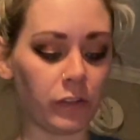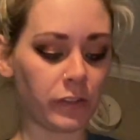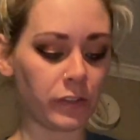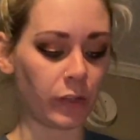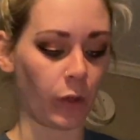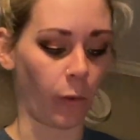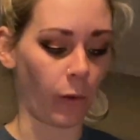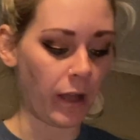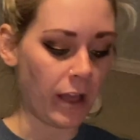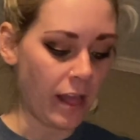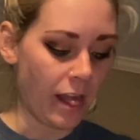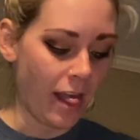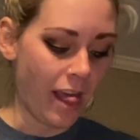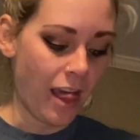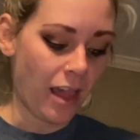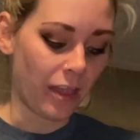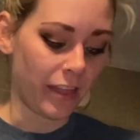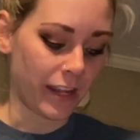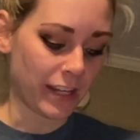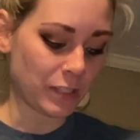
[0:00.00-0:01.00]
So
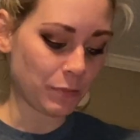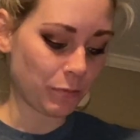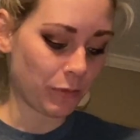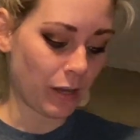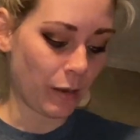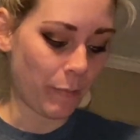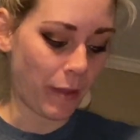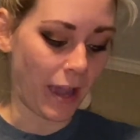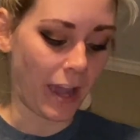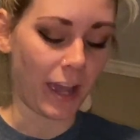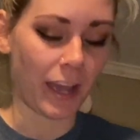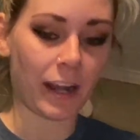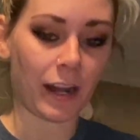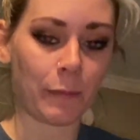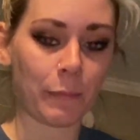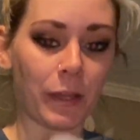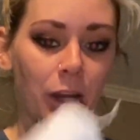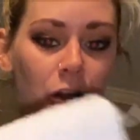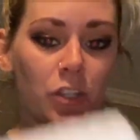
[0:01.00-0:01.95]
that's where I'm at. I'm going